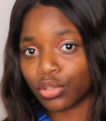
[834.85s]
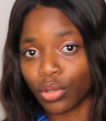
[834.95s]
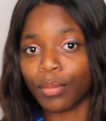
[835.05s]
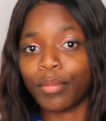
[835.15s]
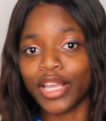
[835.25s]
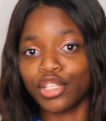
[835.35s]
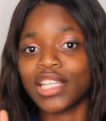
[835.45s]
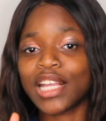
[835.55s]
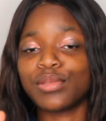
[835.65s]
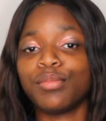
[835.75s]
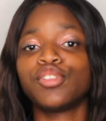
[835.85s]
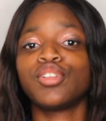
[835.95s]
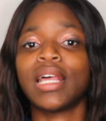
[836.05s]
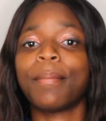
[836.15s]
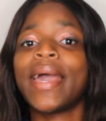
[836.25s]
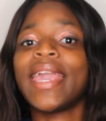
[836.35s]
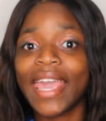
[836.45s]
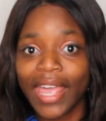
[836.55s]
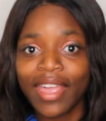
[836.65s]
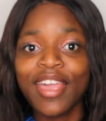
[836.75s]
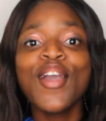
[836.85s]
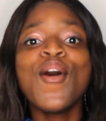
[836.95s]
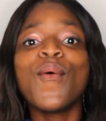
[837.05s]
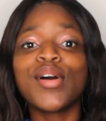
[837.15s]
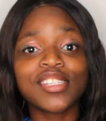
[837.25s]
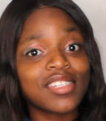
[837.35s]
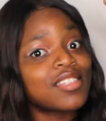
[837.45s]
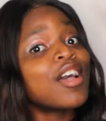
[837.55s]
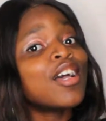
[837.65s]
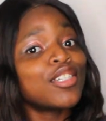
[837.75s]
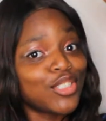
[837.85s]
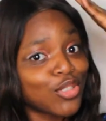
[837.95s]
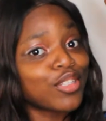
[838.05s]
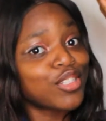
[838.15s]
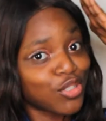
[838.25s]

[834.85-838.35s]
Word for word: so but i just had to make sure that my hair was short